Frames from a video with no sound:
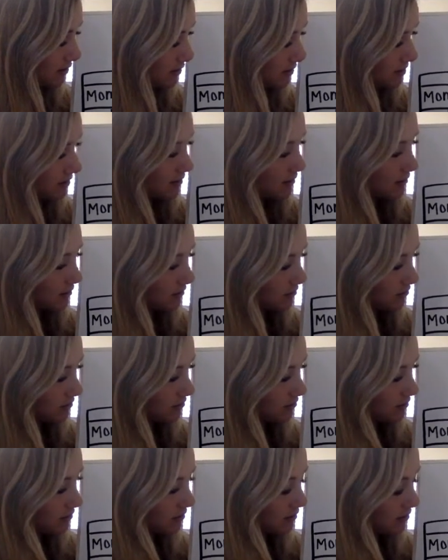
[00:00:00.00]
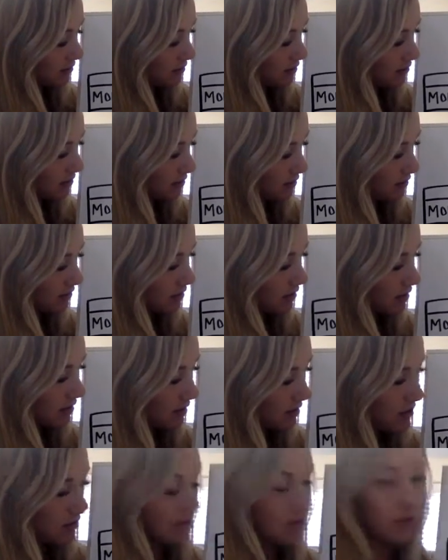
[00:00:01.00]
2,
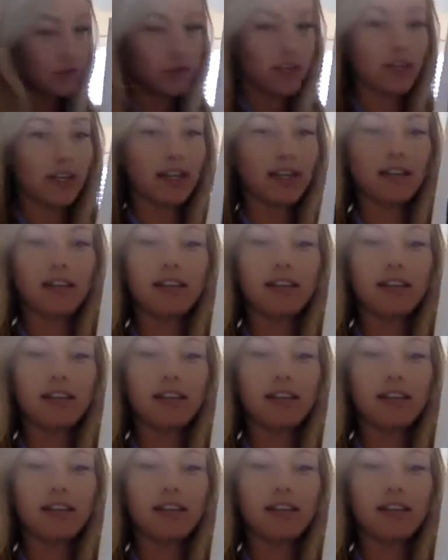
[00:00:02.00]
3,